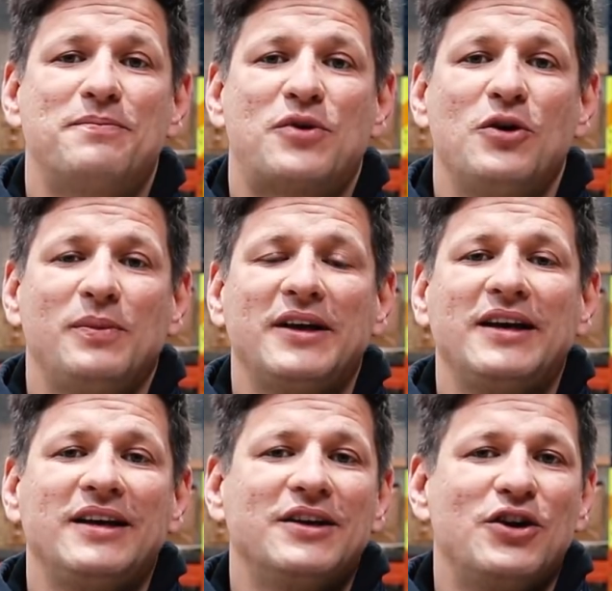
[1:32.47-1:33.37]

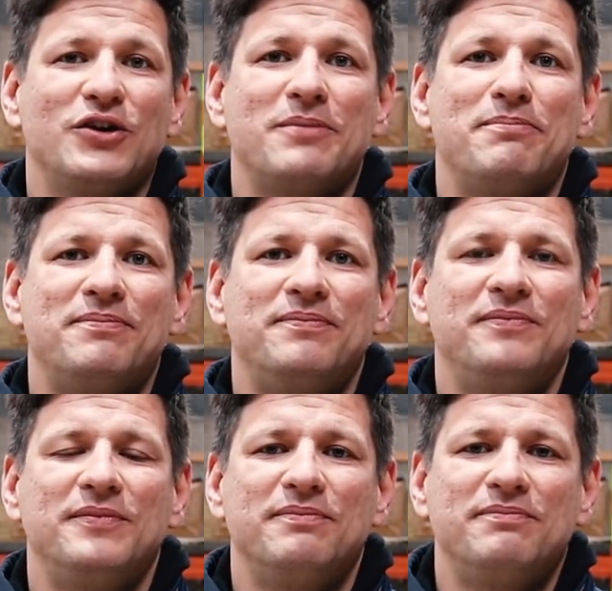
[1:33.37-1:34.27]
Probably,
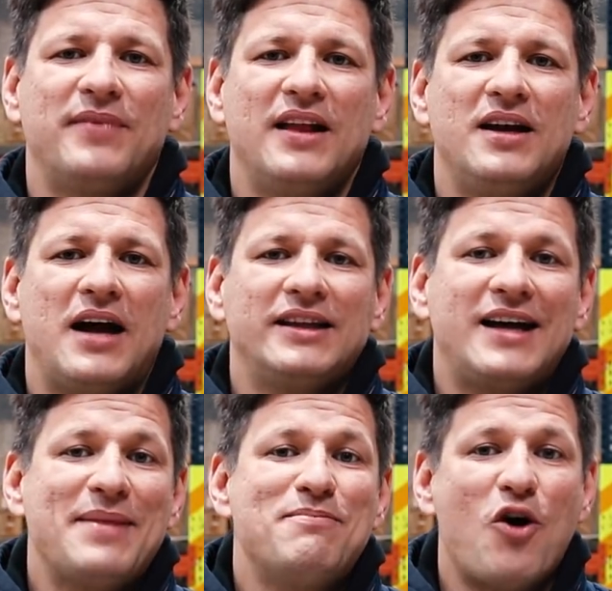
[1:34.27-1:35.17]
at
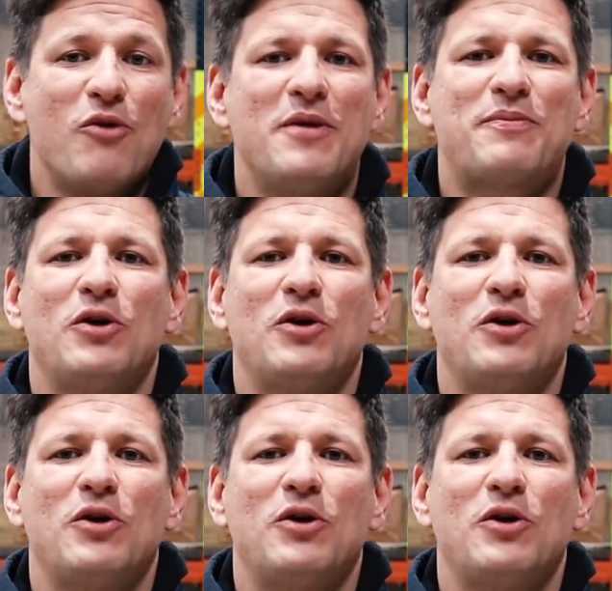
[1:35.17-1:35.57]
that moment,